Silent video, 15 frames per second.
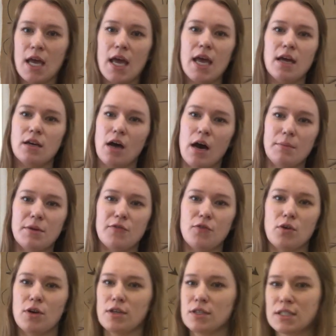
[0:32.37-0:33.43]
and
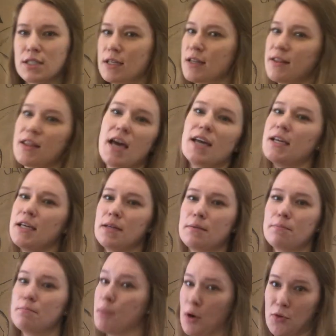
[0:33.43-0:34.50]
omnivores that eat
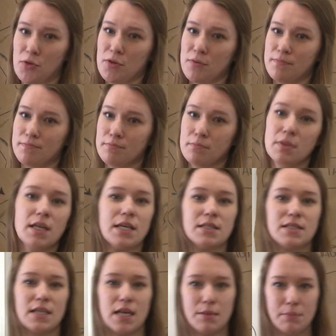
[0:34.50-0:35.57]
both
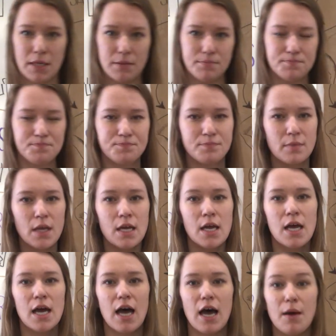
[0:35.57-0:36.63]
plants and meat.
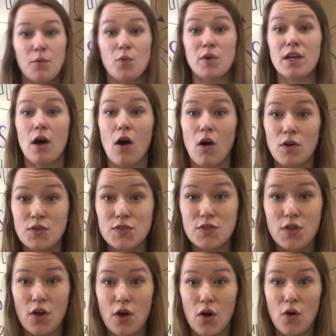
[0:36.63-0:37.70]
We
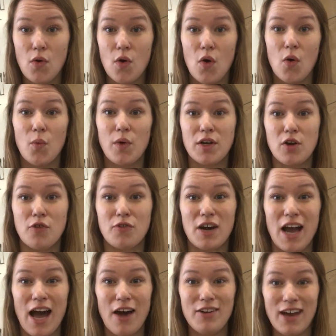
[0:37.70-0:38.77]
also went over
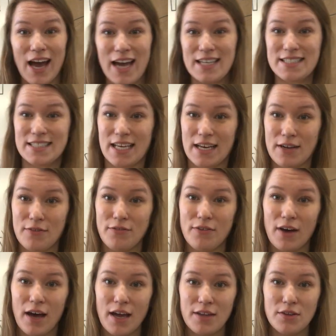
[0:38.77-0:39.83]
how to
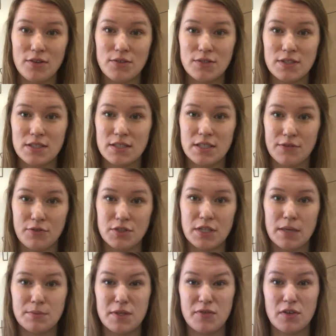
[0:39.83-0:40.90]
identify those different
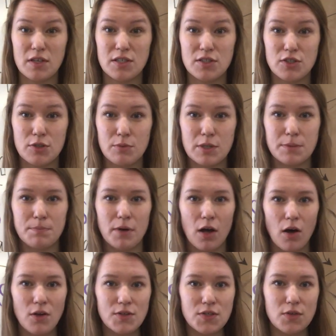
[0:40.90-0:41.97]
types of consumers, but
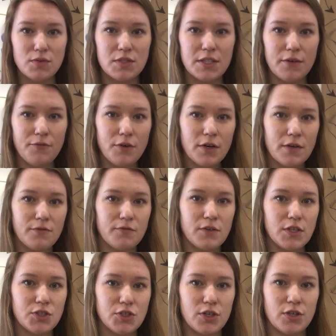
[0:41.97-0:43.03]
also different
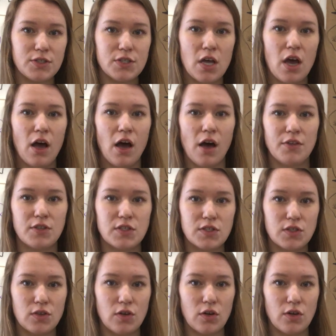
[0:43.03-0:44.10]
features on the
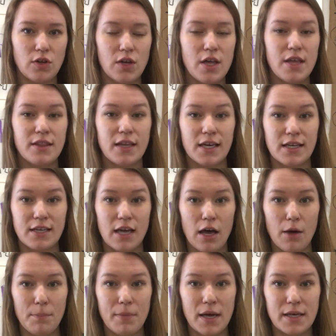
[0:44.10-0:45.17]
skull that can
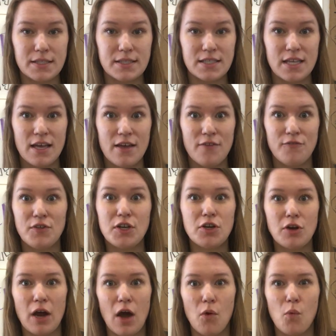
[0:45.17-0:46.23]
help us
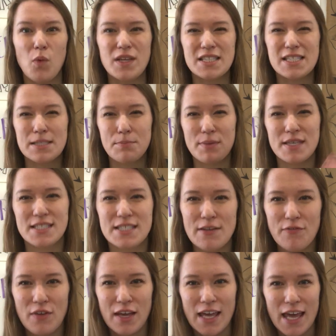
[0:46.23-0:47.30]
figure out what
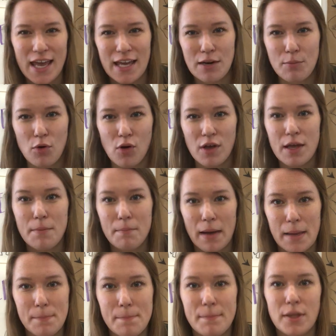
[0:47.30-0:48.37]
specific animal it
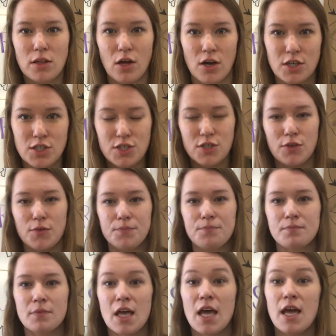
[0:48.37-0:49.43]
might belong to.
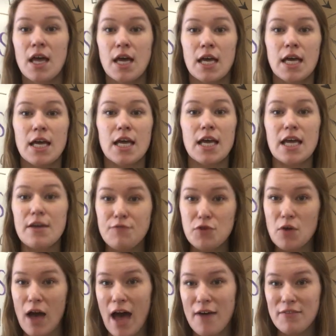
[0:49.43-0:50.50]
If
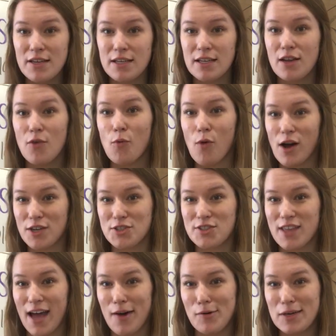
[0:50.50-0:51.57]
you haven't watched
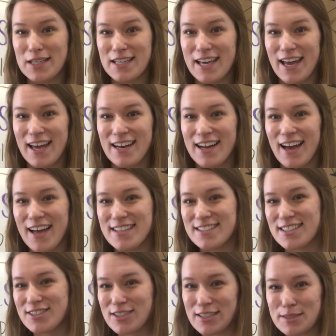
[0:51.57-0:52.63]
that one yet, I
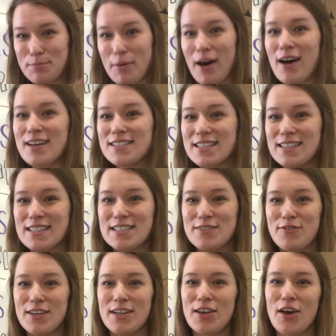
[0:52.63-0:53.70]
suggest pausing this
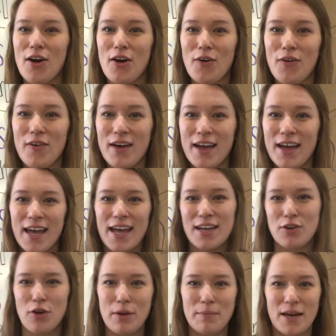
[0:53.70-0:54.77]
video
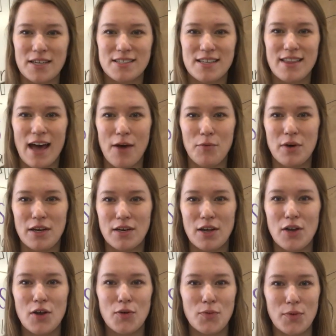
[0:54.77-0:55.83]
and going back to that one
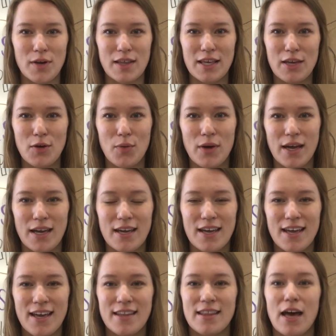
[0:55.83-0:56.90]
really quick.
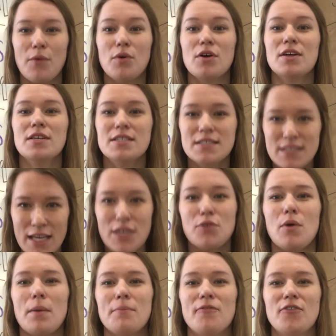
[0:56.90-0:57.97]
That will set
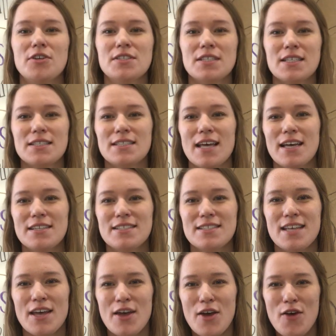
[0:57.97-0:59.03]
you up for
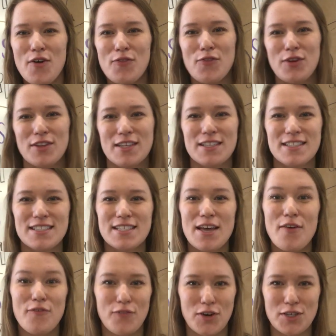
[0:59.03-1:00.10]
success for this
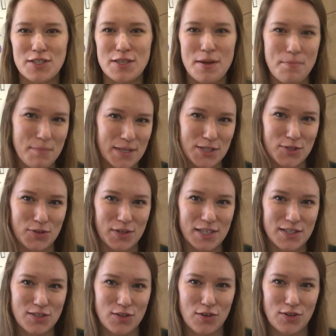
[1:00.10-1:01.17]
first Mystery
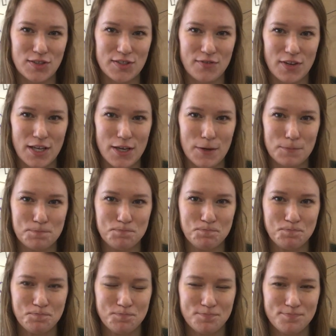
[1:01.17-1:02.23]
Skulls video.
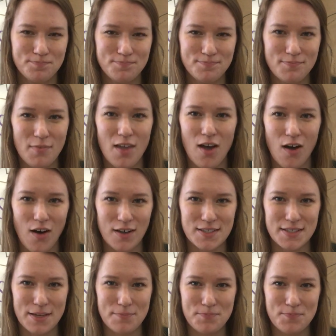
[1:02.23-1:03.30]

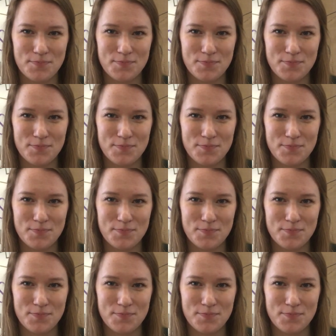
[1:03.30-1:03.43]
Awesome.